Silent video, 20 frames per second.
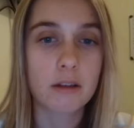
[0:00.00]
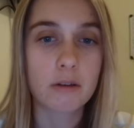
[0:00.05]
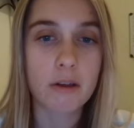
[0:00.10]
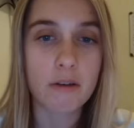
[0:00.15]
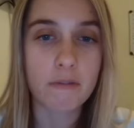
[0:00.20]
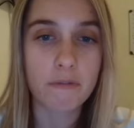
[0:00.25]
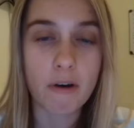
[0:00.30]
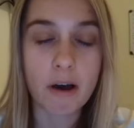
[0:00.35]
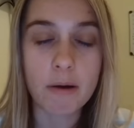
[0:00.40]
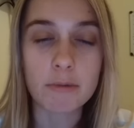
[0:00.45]

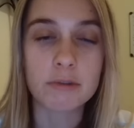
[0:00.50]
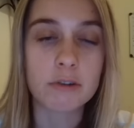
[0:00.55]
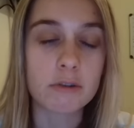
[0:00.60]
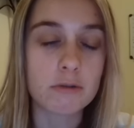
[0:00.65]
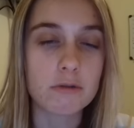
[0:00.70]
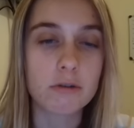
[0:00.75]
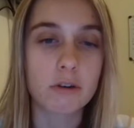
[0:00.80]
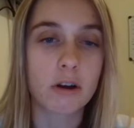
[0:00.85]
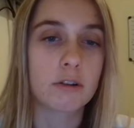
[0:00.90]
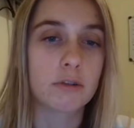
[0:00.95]
if I was a
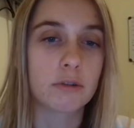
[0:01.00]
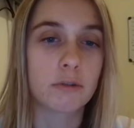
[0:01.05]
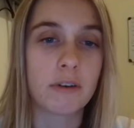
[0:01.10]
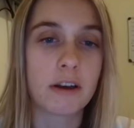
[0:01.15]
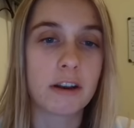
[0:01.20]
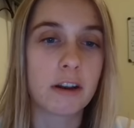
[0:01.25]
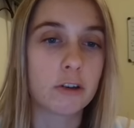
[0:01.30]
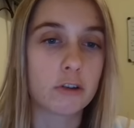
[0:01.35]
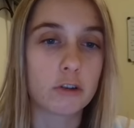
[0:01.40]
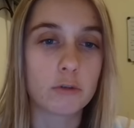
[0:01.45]
Newcastle
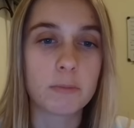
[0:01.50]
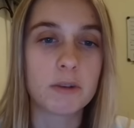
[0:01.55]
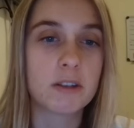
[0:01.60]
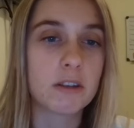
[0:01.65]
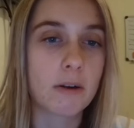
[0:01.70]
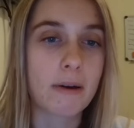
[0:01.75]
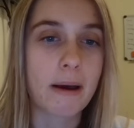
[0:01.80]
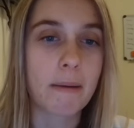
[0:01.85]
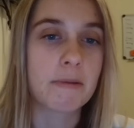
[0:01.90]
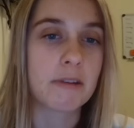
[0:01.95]
fan, I'd just be
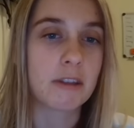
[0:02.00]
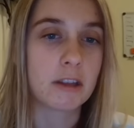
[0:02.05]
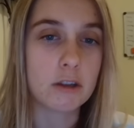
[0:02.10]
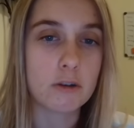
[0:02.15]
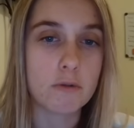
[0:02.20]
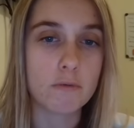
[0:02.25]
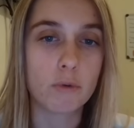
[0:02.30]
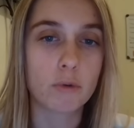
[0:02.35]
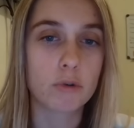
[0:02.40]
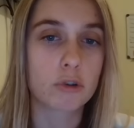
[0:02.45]
so happy that
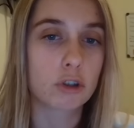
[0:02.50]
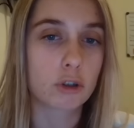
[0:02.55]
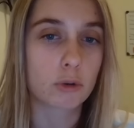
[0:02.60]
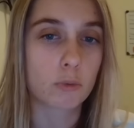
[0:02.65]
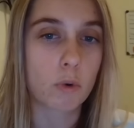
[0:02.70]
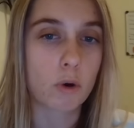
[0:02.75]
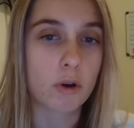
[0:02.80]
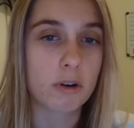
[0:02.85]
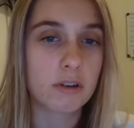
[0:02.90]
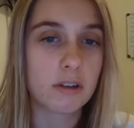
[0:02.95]
you've got a
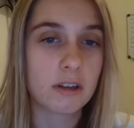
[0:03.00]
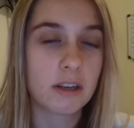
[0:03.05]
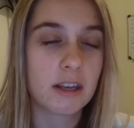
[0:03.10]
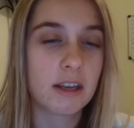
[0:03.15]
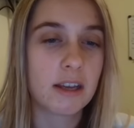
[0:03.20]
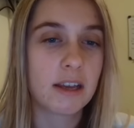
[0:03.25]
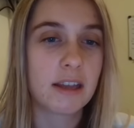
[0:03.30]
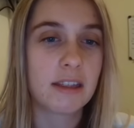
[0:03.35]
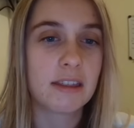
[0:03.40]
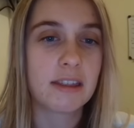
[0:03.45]
squad
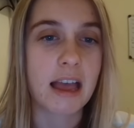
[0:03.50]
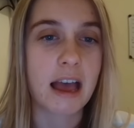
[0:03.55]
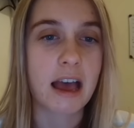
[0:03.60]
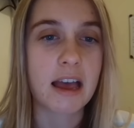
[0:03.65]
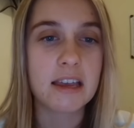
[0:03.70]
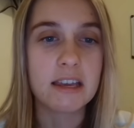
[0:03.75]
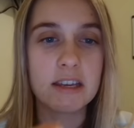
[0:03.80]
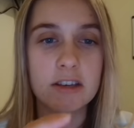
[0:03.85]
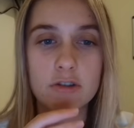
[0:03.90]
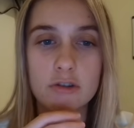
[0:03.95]

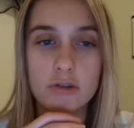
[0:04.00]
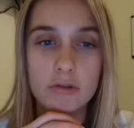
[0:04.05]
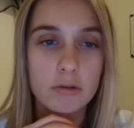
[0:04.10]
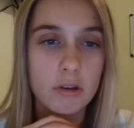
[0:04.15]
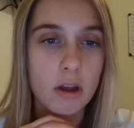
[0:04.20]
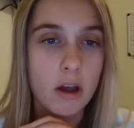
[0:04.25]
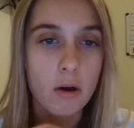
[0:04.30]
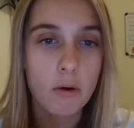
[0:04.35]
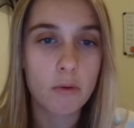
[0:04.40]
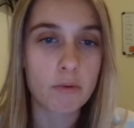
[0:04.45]
that is
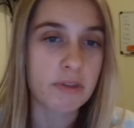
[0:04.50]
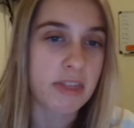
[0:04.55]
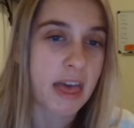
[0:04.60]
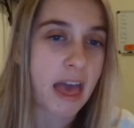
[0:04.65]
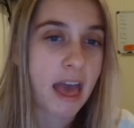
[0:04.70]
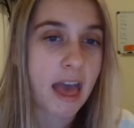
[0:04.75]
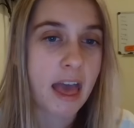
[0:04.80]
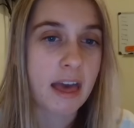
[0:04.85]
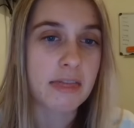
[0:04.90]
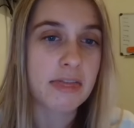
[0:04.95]
just
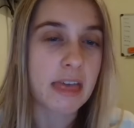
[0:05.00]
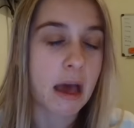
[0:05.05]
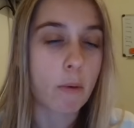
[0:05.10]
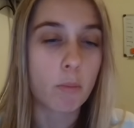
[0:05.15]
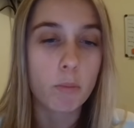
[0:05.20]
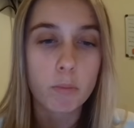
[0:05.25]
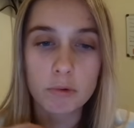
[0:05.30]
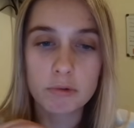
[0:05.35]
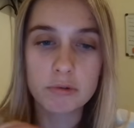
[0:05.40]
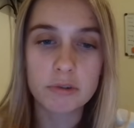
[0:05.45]
there, that
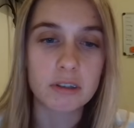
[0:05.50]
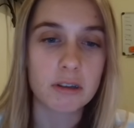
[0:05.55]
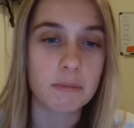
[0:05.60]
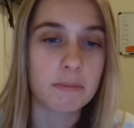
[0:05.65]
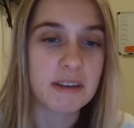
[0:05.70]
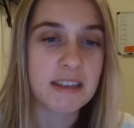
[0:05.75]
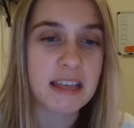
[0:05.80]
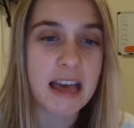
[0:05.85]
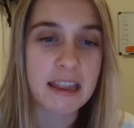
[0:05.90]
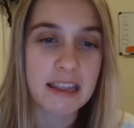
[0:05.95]
wants to
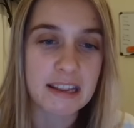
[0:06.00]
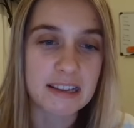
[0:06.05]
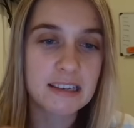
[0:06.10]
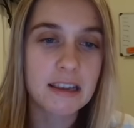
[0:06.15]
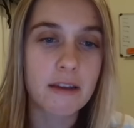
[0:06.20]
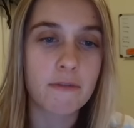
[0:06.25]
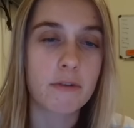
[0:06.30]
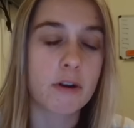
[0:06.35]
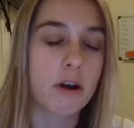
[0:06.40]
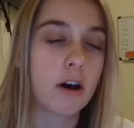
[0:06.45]
be there, that's
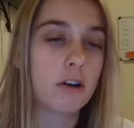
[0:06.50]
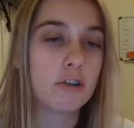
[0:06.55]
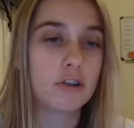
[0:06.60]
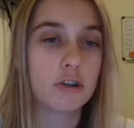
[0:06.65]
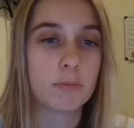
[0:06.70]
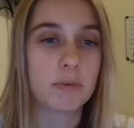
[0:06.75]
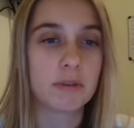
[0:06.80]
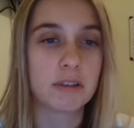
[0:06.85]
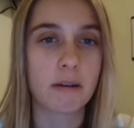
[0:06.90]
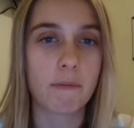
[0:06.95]
given
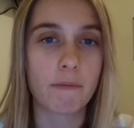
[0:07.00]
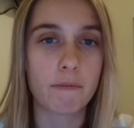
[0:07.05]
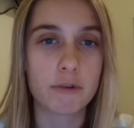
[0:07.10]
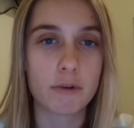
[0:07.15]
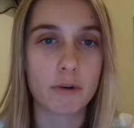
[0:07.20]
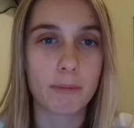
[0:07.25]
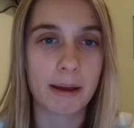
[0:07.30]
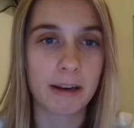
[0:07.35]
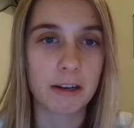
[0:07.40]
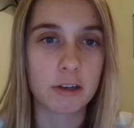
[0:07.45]
100% for
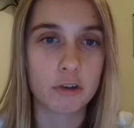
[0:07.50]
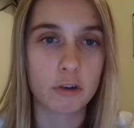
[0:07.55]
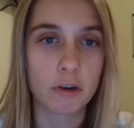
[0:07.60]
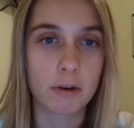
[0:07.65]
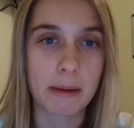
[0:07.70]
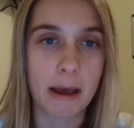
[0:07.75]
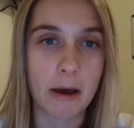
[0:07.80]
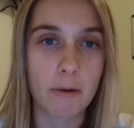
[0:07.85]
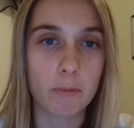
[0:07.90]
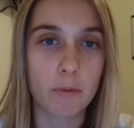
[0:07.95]
your manager
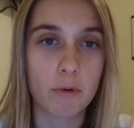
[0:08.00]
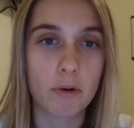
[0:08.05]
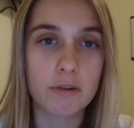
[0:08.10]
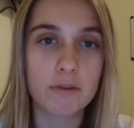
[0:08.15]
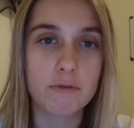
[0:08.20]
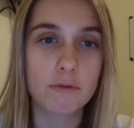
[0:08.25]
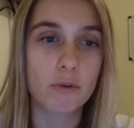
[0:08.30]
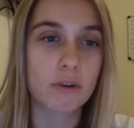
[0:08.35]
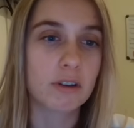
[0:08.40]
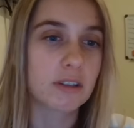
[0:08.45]
no matter what.
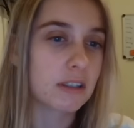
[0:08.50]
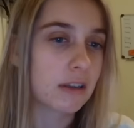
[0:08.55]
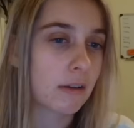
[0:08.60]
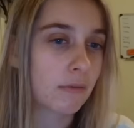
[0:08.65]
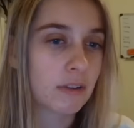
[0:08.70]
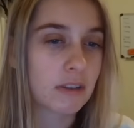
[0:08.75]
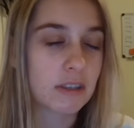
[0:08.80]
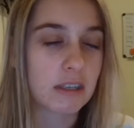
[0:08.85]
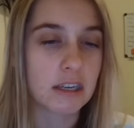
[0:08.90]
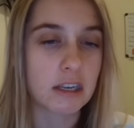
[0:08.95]
You've got a
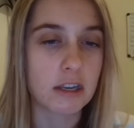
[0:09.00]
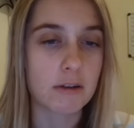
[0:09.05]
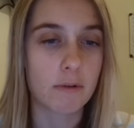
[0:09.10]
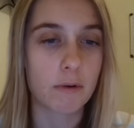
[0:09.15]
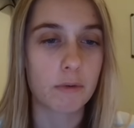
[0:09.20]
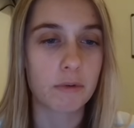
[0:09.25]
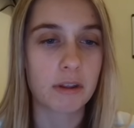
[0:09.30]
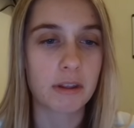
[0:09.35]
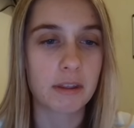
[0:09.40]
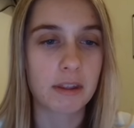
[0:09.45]

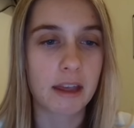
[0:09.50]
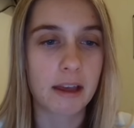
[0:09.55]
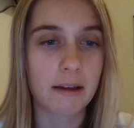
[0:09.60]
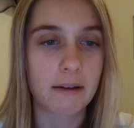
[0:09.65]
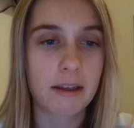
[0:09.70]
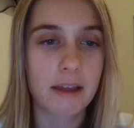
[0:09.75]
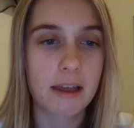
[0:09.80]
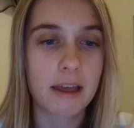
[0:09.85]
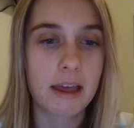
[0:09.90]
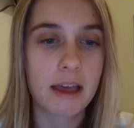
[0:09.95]
17-year-old in
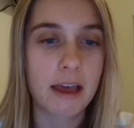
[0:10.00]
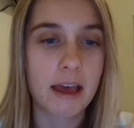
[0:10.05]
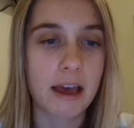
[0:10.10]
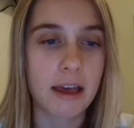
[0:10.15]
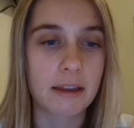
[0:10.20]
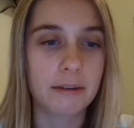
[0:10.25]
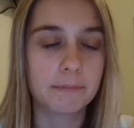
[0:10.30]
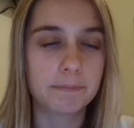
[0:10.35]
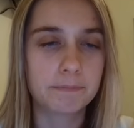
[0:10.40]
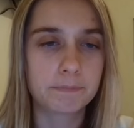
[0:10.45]
there.
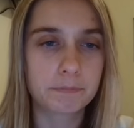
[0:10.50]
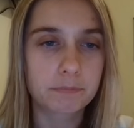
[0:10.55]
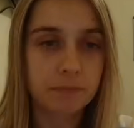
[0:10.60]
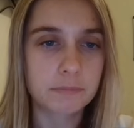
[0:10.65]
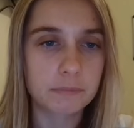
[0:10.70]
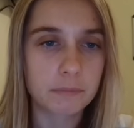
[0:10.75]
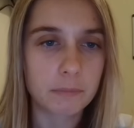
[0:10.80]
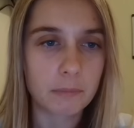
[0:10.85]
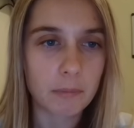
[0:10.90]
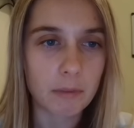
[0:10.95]
And
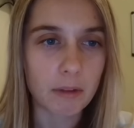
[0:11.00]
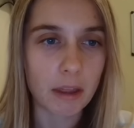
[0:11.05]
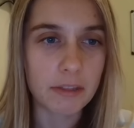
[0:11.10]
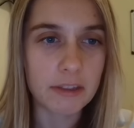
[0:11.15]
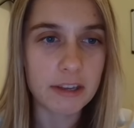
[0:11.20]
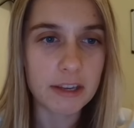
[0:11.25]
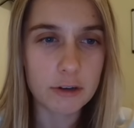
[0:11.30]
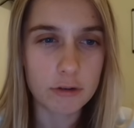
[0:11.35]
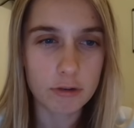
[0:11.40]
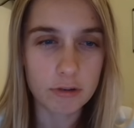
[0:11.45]

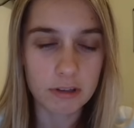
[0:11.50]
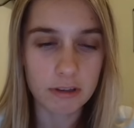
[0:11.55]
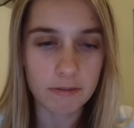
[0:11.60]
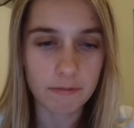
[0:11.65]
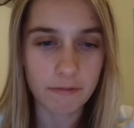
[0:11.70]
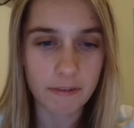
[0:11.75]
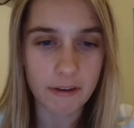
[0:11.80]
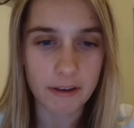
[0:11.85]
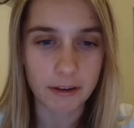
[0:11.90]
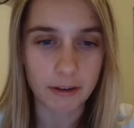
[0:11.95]
the
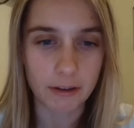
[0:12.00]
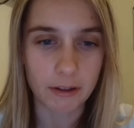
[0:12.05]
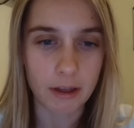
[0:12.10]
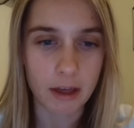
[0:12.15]
interesting thing